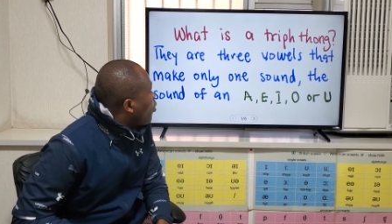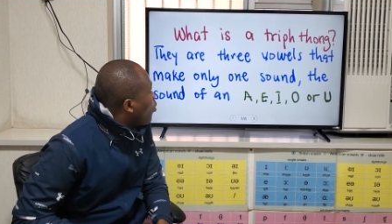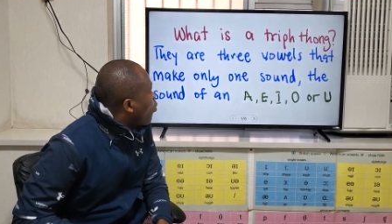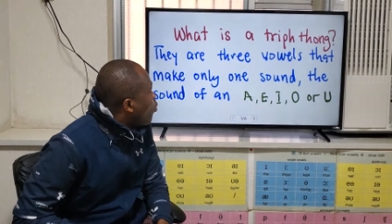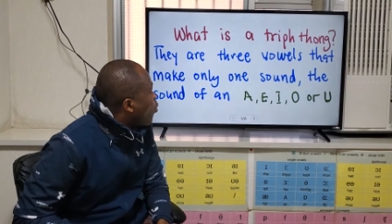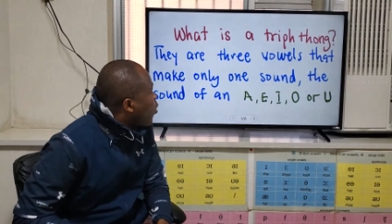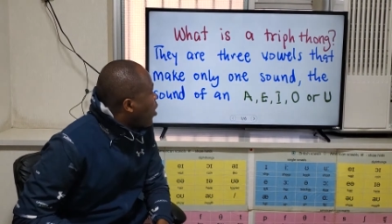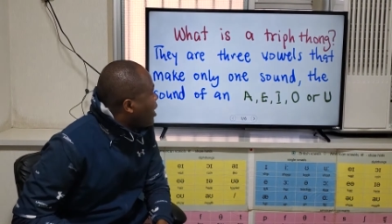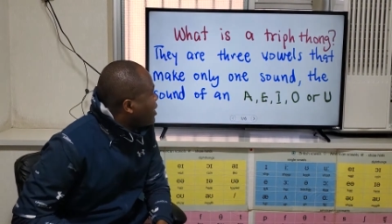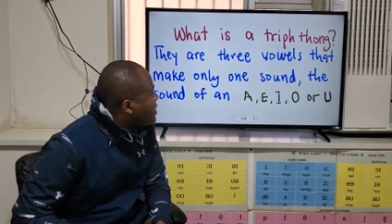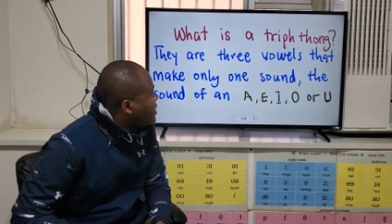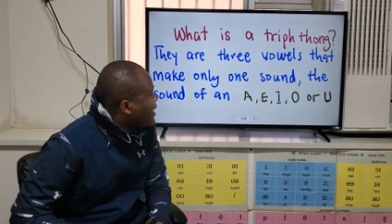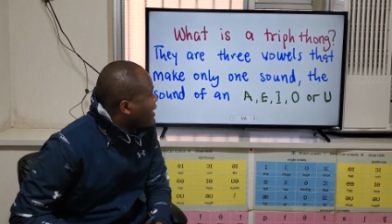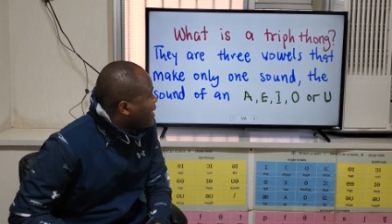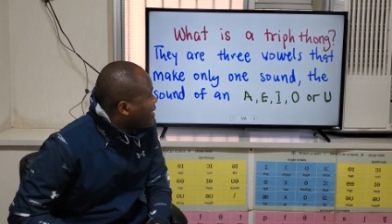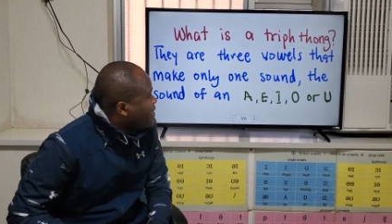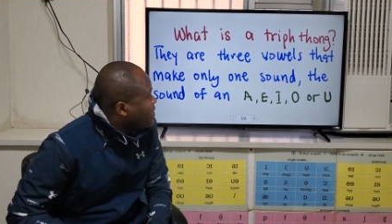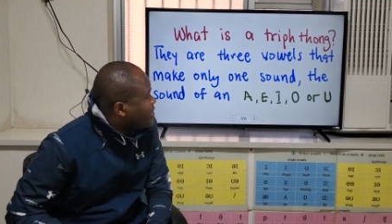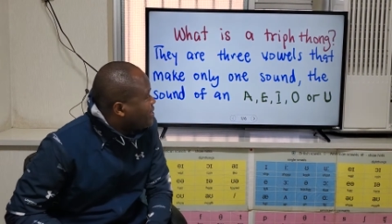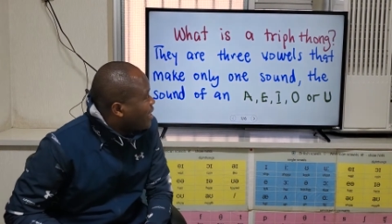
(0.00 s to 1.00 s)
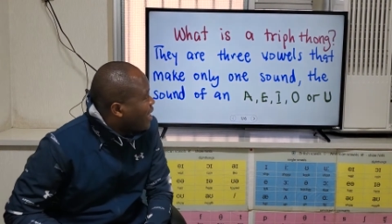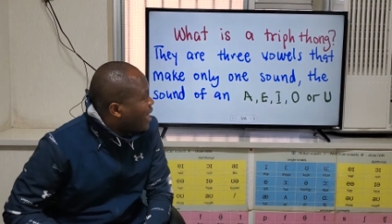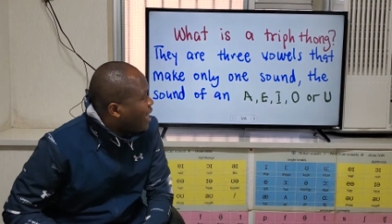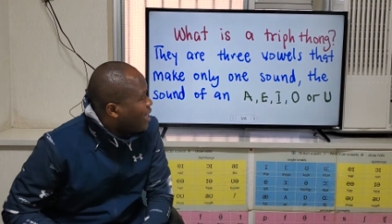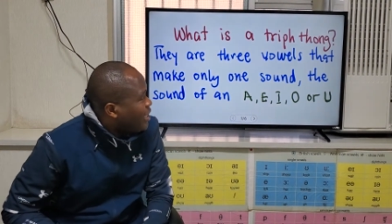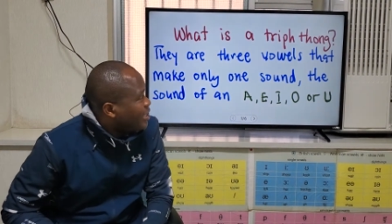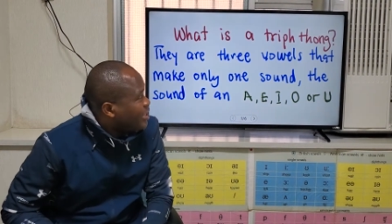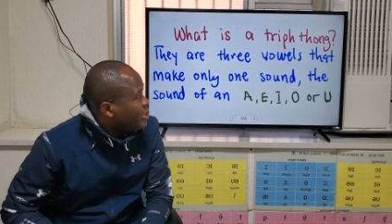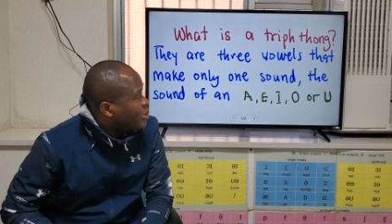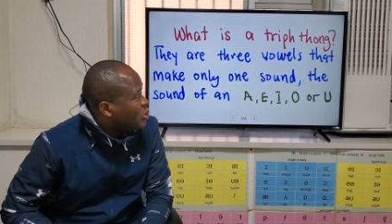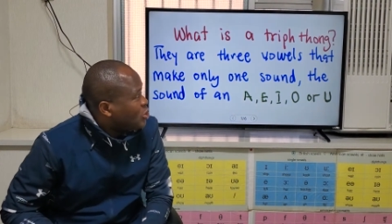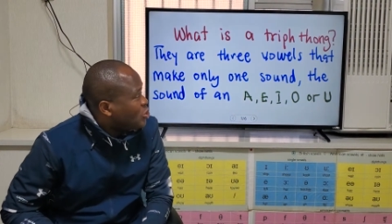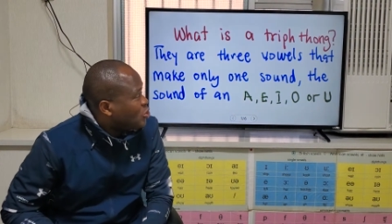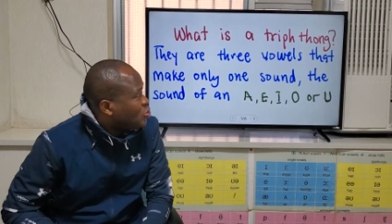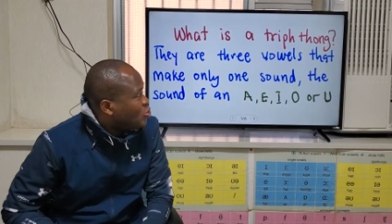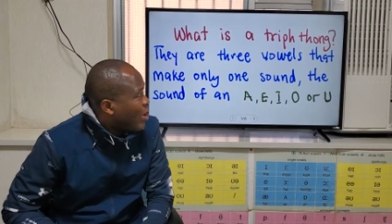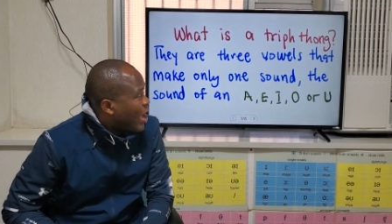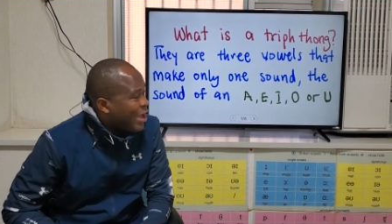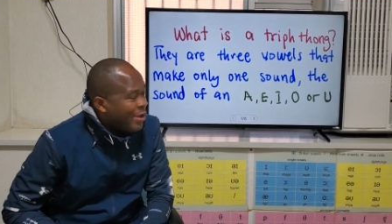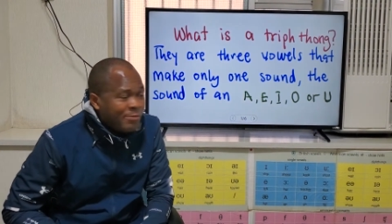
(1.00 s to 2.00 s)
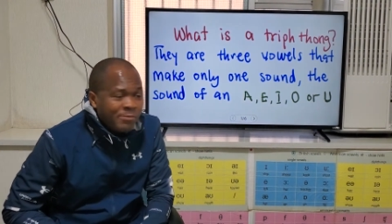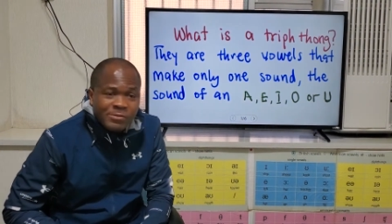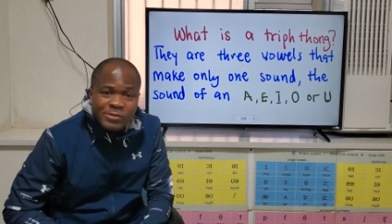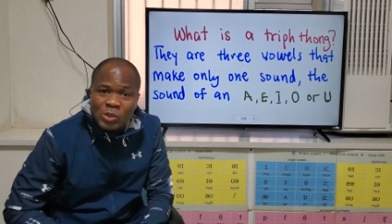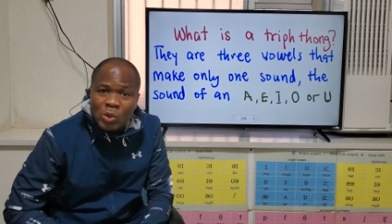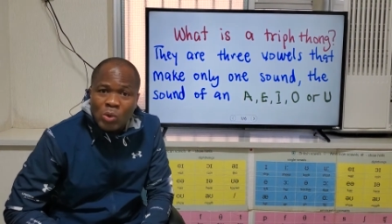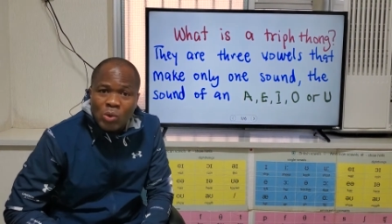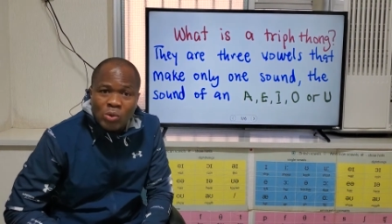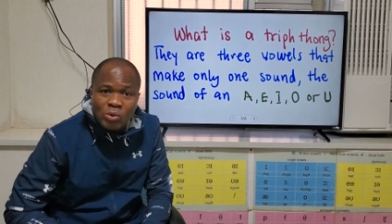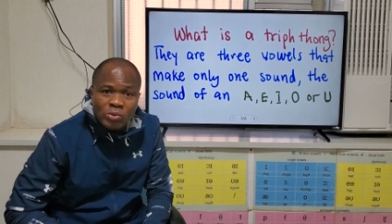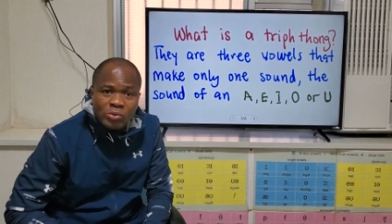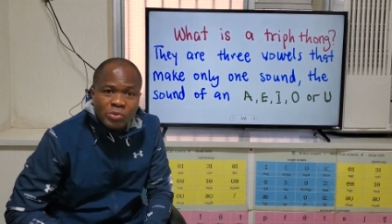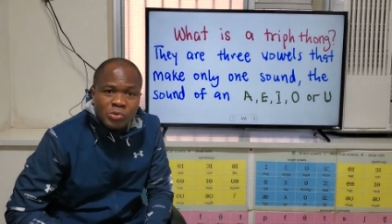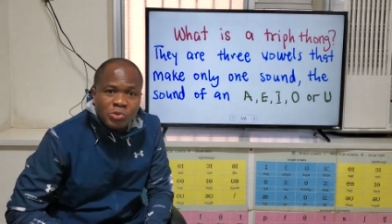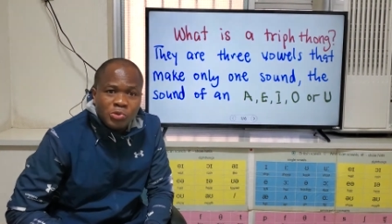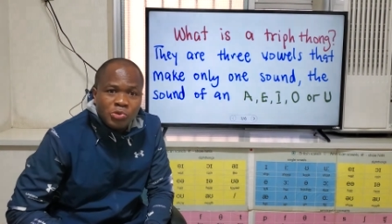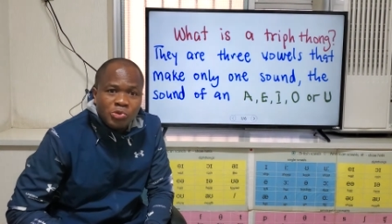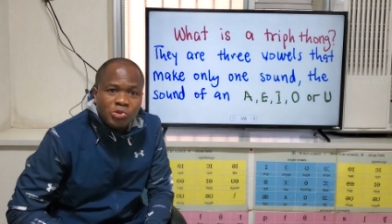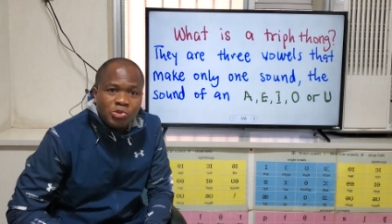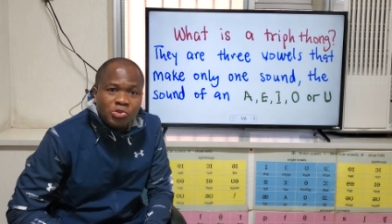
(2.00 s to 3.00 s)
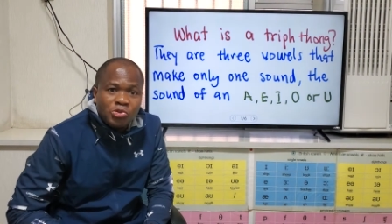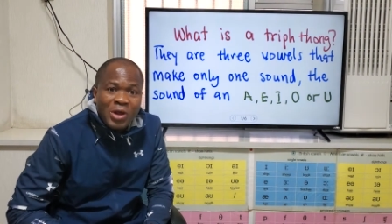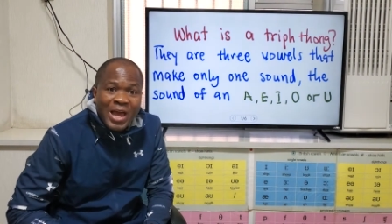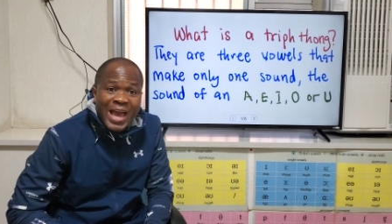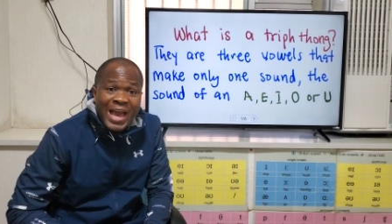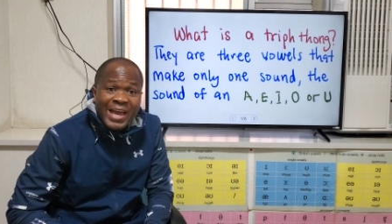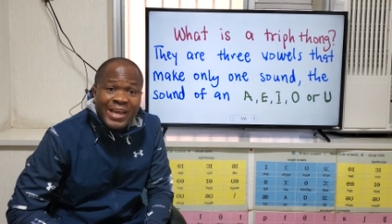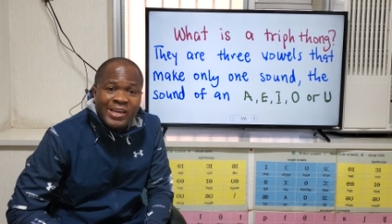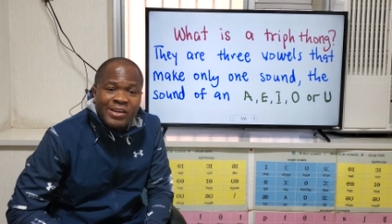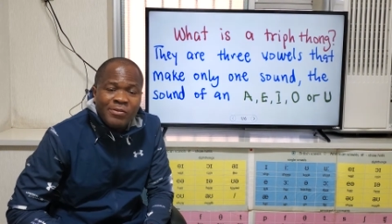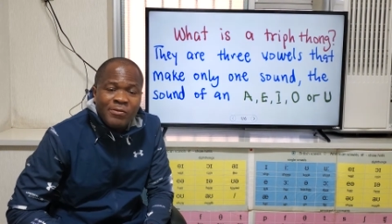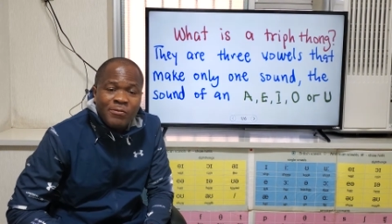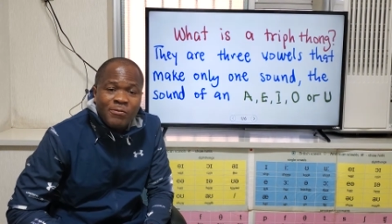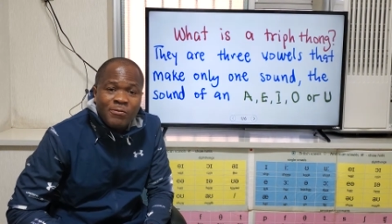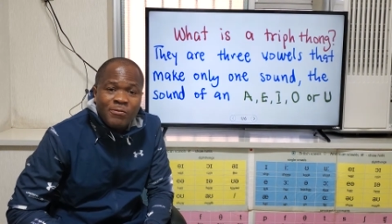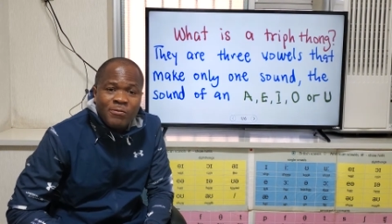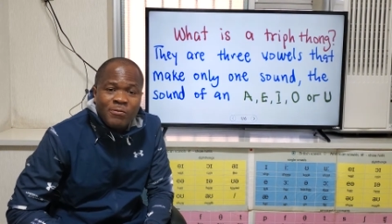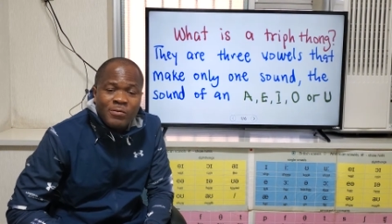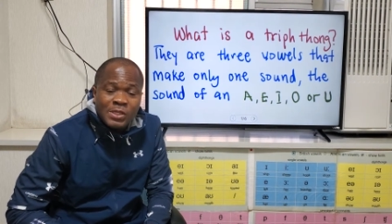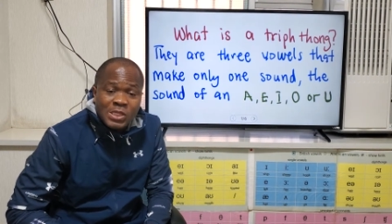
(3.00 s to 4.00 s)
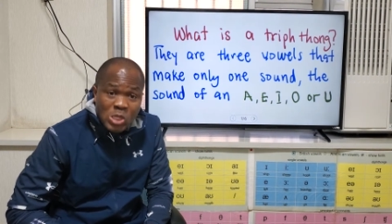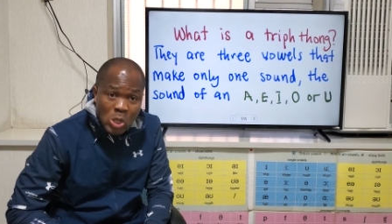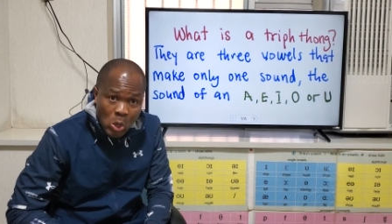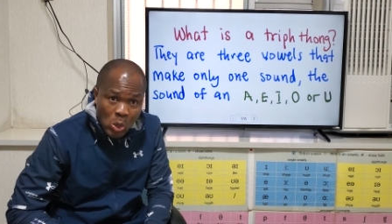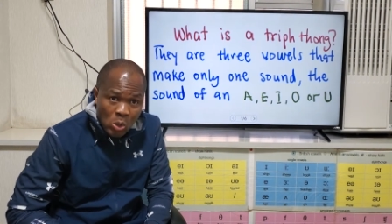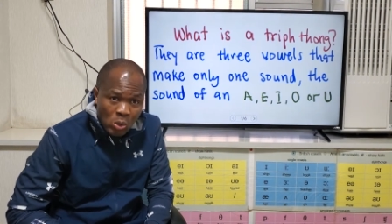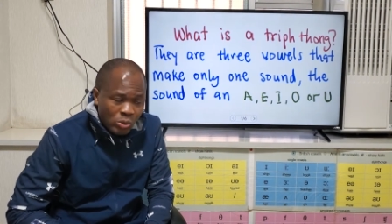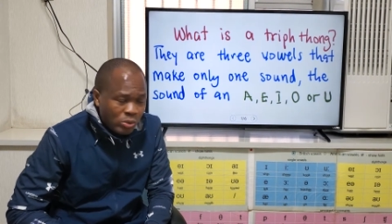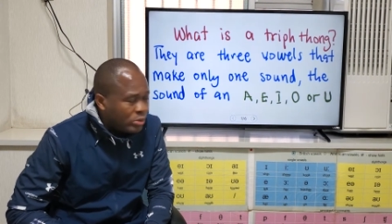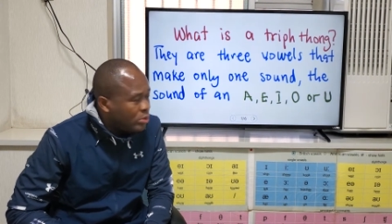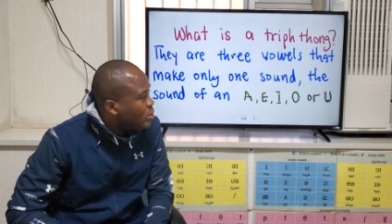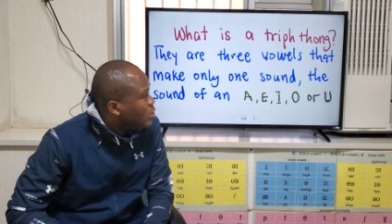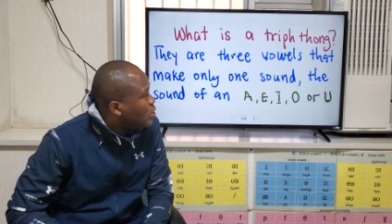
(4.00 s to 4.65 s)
what is a triphthong? Triphthong.